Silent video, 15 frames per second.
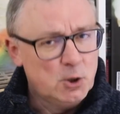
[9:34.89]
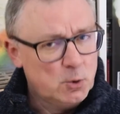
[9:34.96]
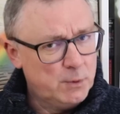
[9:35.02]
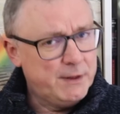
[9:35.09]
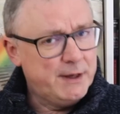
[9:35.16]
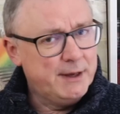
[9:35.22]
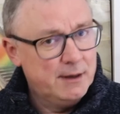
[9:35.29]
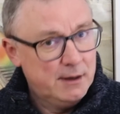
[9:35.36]
with
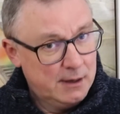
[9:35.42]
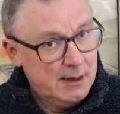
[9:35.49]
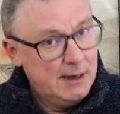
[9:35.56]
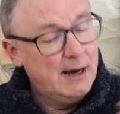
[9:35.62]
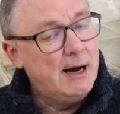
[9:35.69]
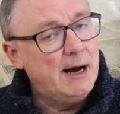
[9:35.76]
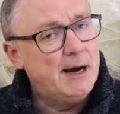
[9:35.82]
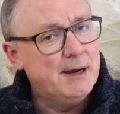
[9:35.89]
a
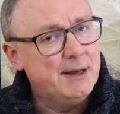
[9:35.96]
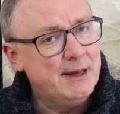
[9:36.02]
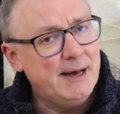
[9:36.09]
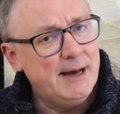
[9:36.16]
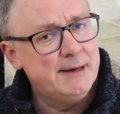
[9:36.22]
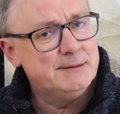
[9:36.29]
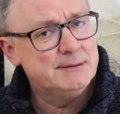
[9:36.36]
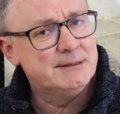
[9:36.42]

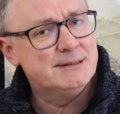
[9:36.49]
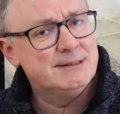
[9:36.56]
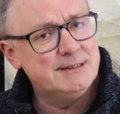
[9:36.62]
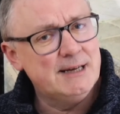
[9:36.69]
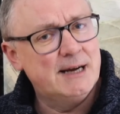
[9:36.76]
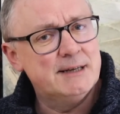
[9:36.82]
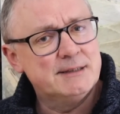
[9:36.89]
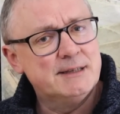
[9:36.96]
high-end
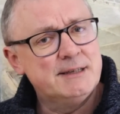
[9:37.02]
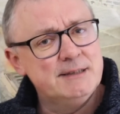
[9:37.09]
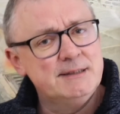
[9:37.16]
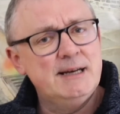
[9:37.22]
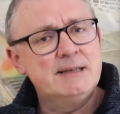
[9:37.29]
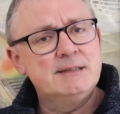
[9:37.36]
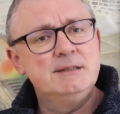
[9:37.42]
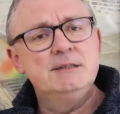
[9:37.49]
DAC
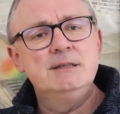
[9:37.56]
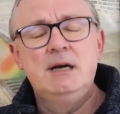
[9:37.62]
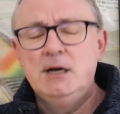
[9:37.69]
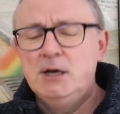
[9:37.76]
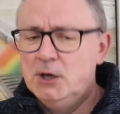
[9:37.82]
connected